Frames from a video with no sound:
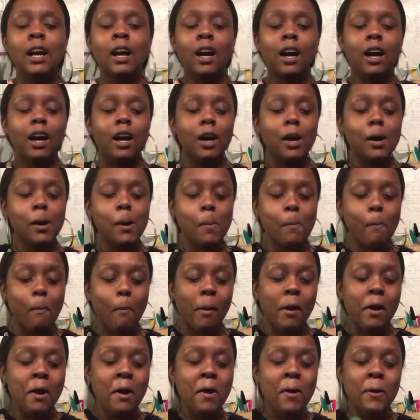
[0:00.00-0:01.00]
So
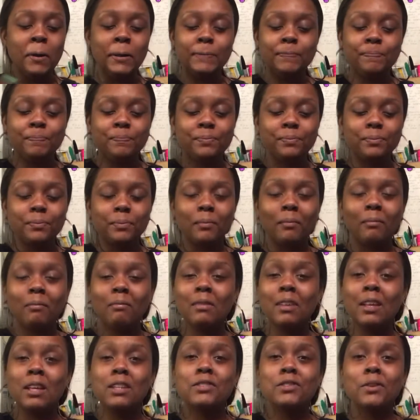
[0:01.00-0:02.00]

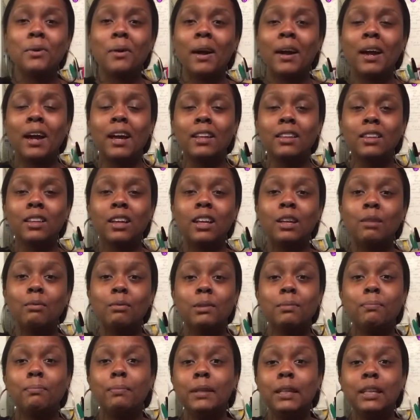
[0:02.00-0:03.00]
I kind of thought he
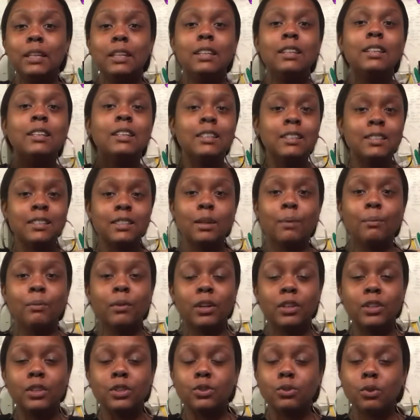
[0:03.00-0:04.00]
would be somewhere
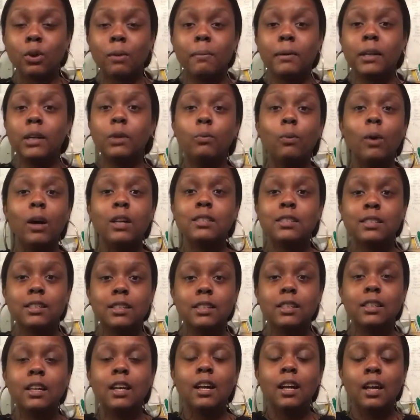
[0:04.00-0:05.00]
in the store, but he
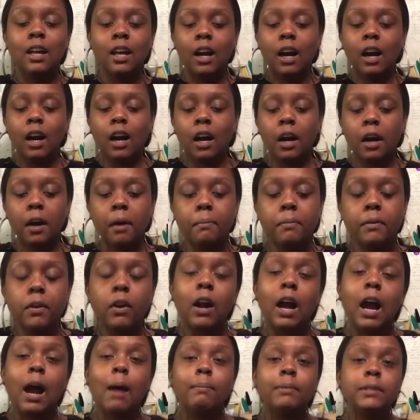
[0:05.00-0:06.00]
wasn't. There
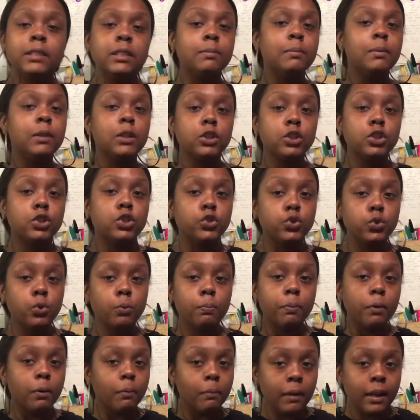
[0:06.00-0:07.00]
happened to be a
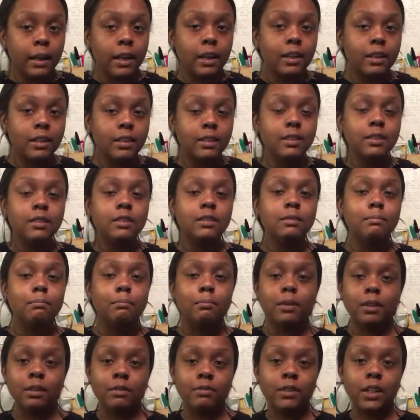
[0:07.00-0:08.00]
Superman
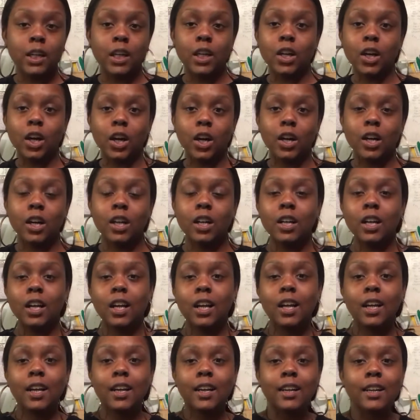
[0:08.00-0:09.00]
birthday card,
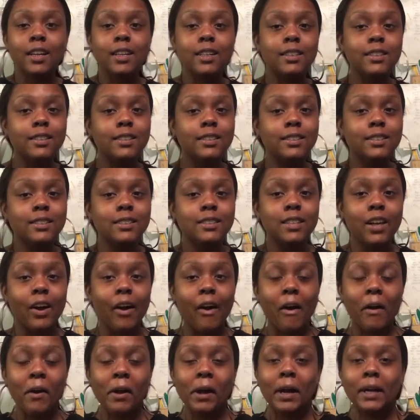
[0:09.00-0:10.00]
and
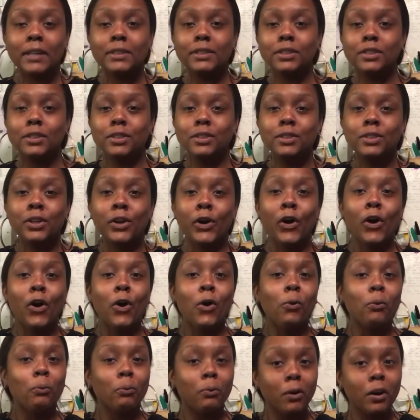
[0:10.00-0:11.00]
I had to
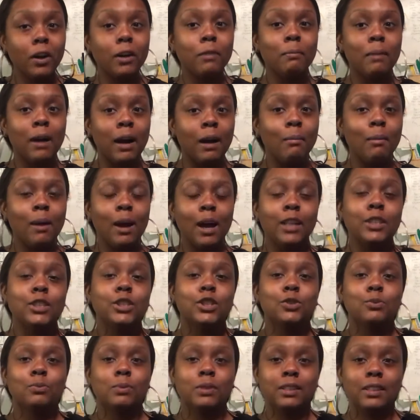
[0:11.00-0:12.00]
work my
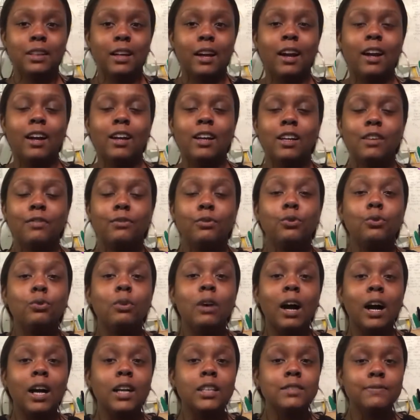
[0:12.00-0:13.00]
magic with that. If you
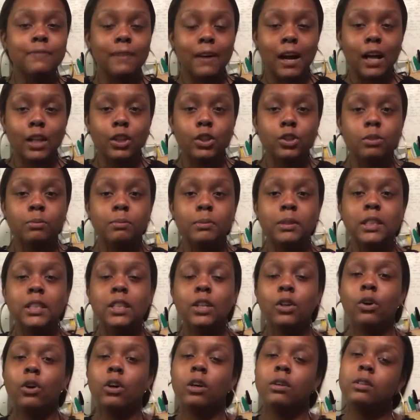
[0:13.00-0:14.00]
guys follow
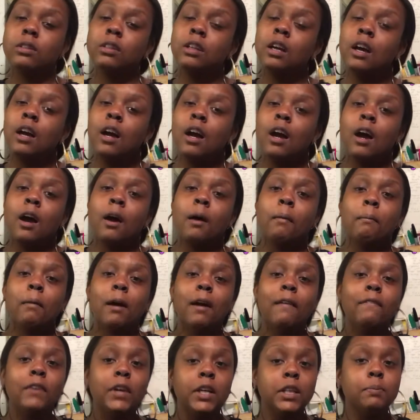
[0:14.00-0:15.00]
me on
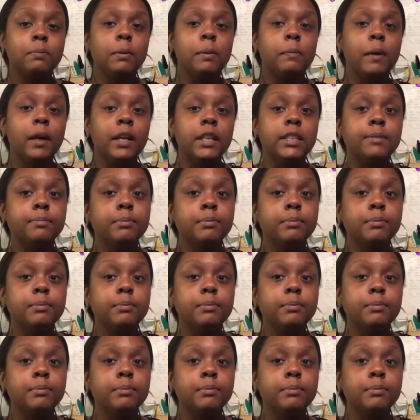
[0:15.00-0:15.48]
my Facebook page,